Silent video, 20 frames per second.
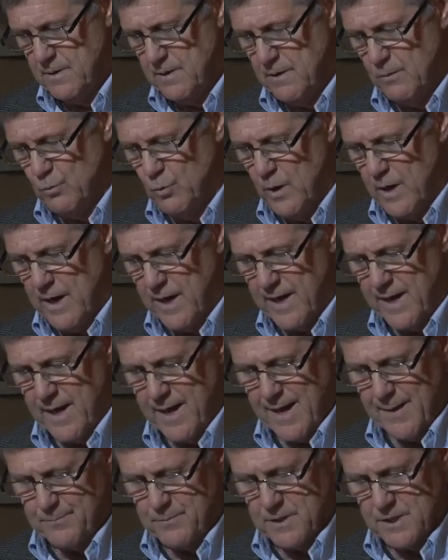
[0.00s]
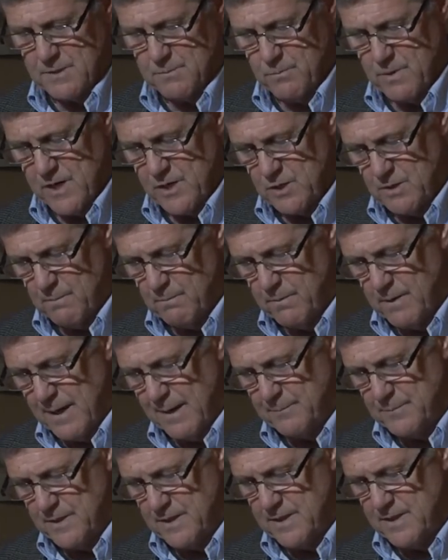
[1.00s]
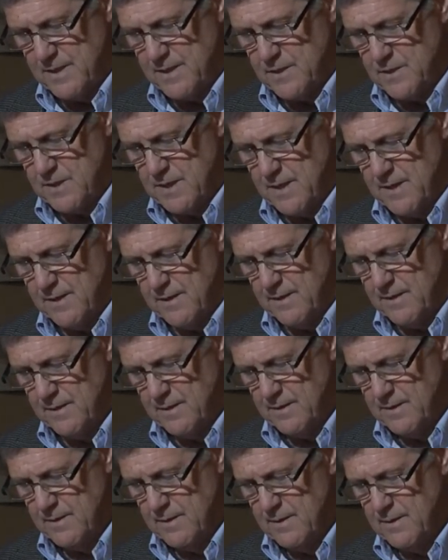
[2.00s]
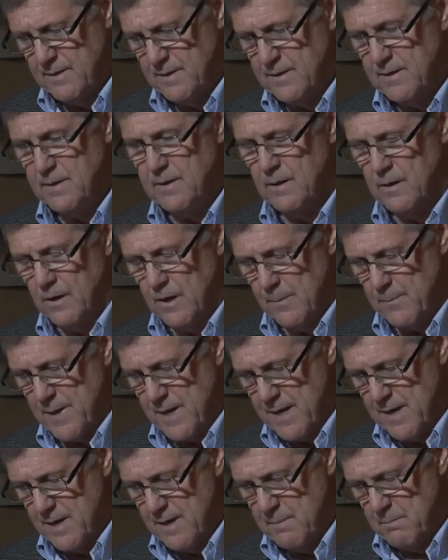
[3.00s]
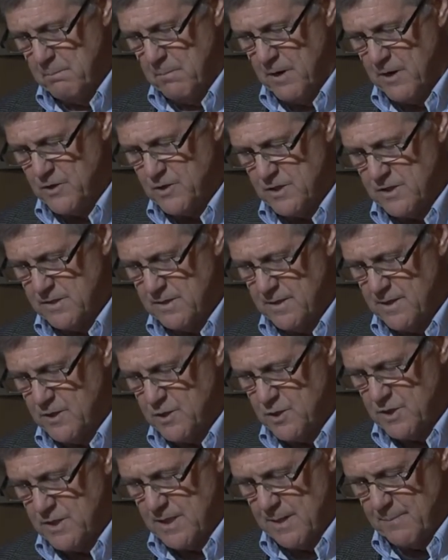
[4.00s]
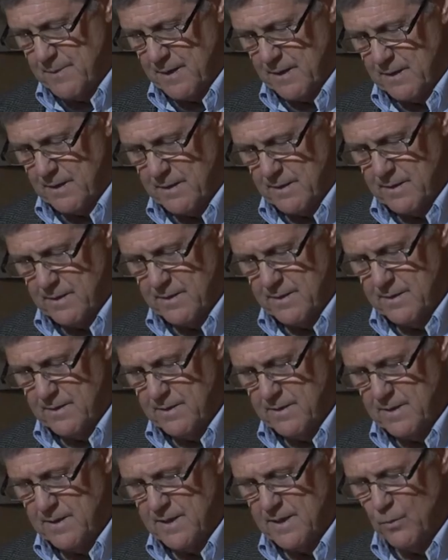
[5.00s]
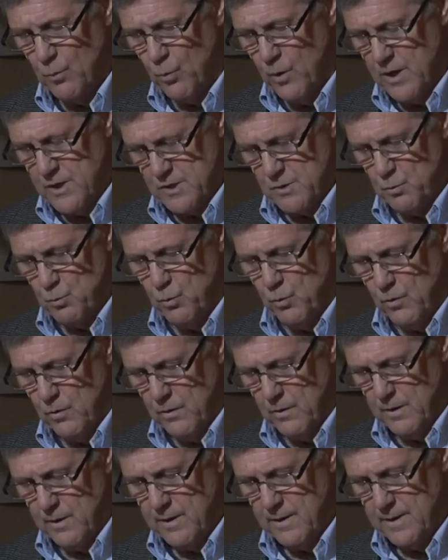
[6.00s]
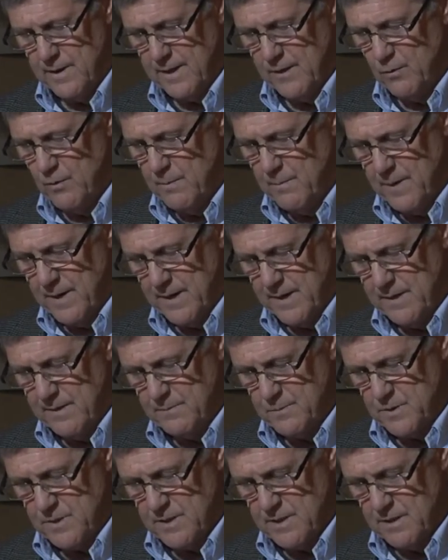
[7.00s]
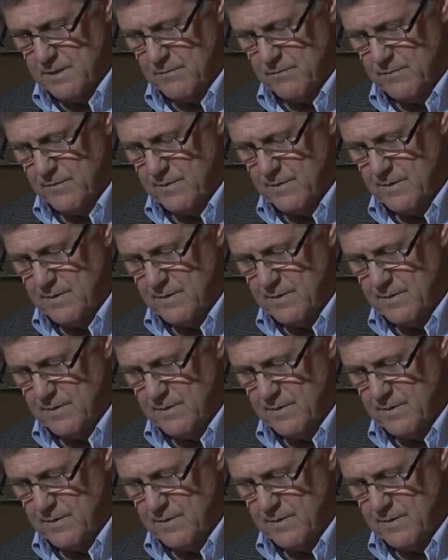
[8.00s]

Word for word: A wry, apt expression popped into his head. An army marches on its stomach. And it was a war, he reminded himself.